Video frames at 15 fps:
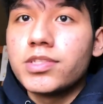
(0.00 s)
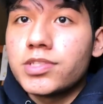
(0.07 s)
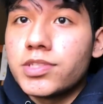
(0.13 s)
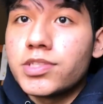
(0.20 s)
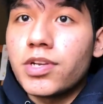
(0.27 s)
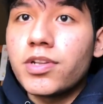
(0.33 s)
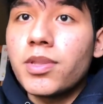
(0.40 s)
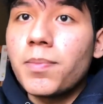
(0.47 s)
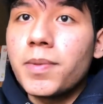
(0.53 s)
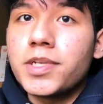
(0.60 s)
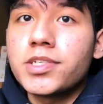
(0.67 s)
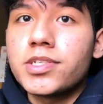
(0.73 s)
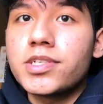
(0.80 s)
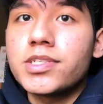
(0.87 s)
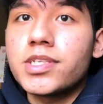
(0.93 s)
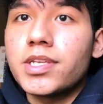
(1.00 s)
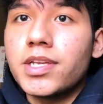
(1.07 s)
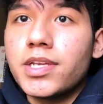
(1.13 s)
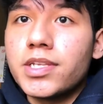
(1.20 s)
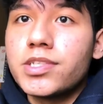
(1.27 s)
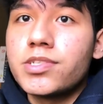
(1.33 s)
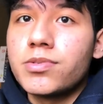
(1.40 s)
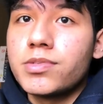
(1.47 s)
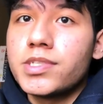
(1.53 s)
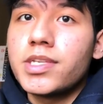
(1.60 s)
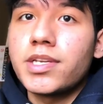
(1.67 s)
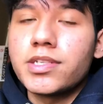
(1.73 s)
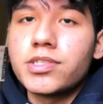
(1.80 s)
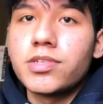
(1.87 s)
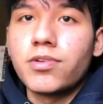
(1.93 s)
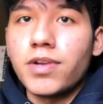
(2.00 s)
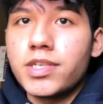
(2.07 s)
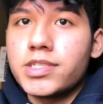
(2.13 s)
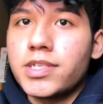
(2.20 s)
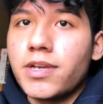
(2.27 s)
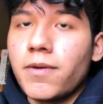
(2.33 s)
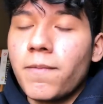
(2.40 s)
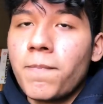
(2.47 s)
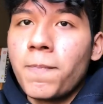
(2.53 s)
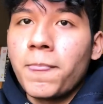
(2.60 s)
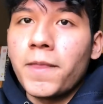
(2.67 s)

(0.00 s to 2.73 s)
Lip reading: to turn the pictures it's using into grayscale.